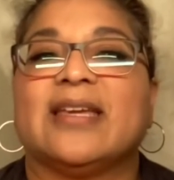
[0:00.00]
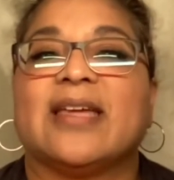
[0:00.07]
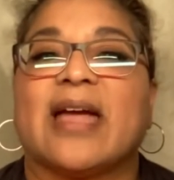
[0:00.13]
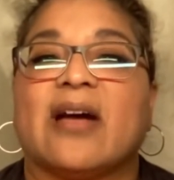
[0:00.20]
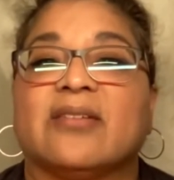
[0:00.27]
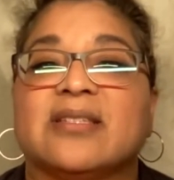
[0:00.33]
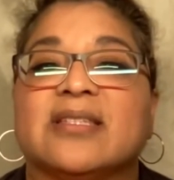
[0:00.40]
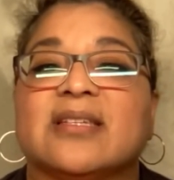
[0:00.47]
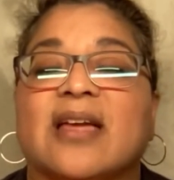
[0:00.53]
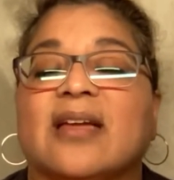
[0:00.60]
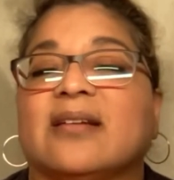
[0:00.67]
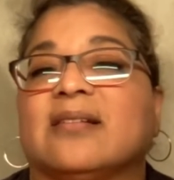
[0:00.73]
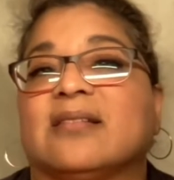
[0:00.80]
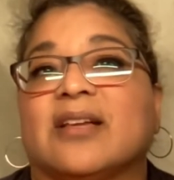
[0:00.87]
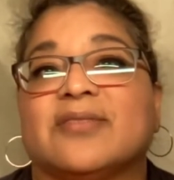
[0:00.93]
gowns
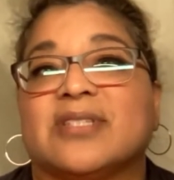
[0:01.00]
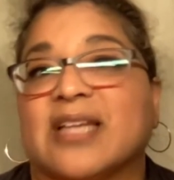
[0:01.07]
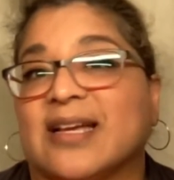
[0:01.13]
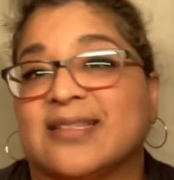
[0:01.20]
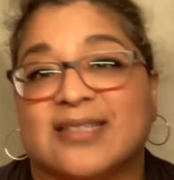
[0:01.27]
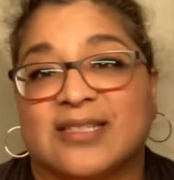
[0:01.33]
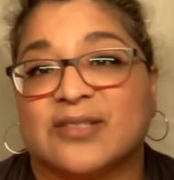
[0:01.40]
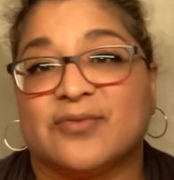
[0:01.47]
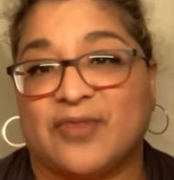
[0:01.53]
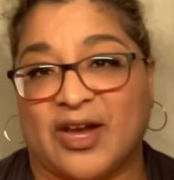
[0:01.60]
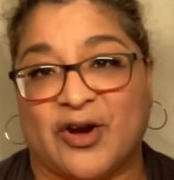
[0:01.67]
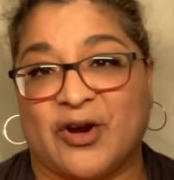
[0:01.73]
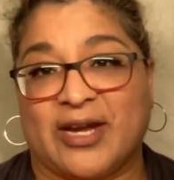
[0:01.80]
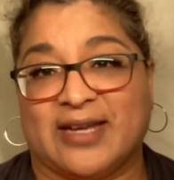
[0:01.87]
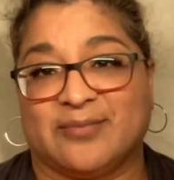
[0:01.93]
and glove sizes
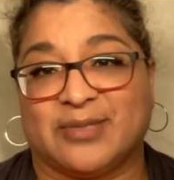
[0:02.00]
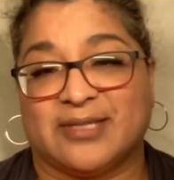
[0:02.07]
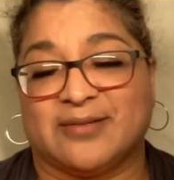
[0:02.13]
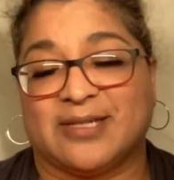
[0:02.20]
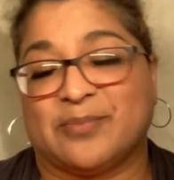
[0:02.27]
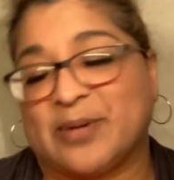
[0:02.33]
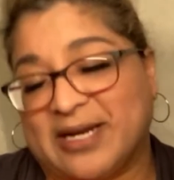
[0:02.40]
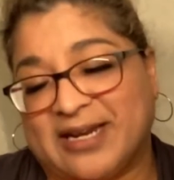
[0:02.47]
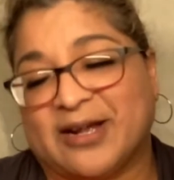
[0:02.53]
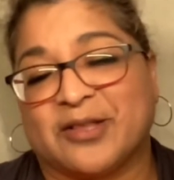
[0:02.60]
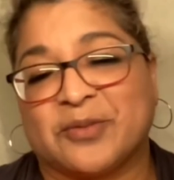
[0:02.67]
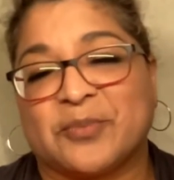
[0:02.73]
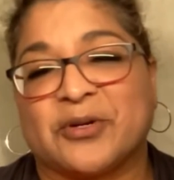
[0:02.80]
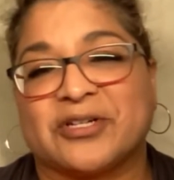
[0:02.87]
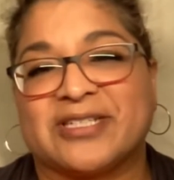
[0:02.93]
vary depending on
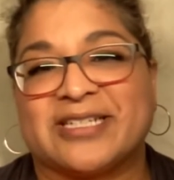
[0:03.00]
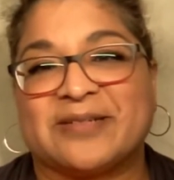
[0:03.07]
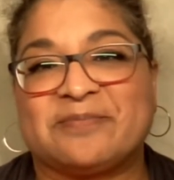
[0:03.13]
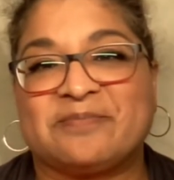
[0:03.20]
the person.